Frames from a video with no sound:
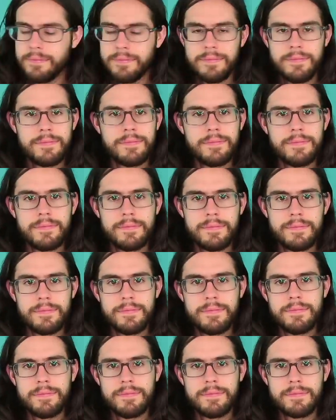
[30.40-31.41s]

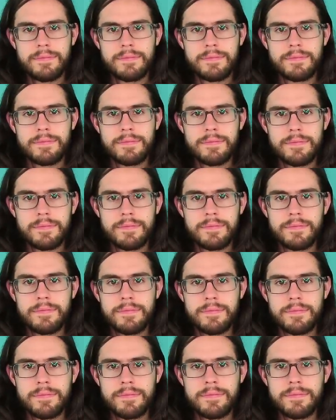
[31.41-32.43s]

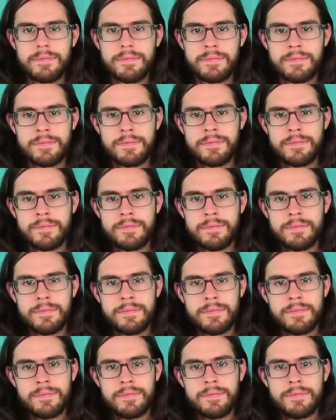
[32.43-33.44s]

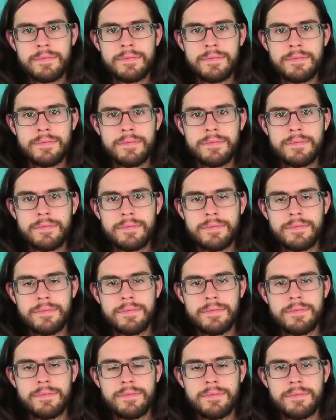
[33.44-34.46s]

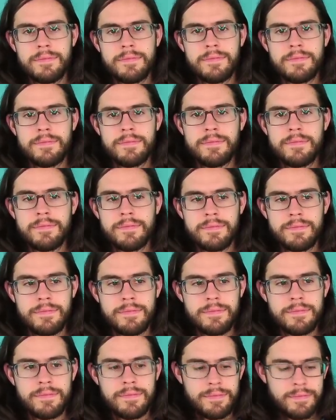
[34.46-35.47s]

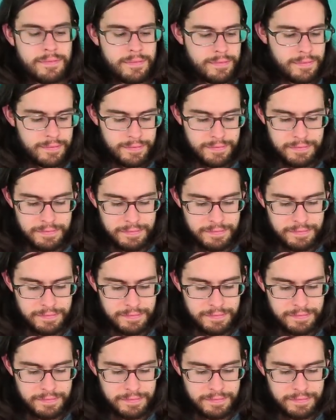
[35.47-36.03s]
The person shown says nothing.